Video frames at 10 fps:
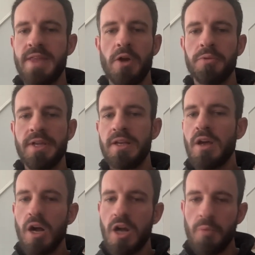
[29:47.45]
that only
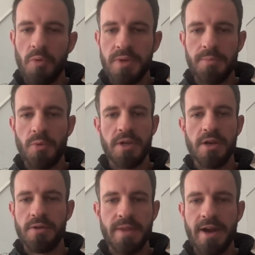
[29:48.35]
a couple people
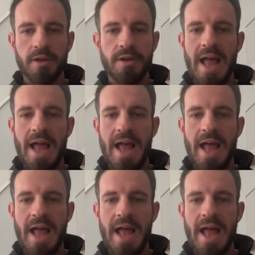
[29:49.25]
here and there could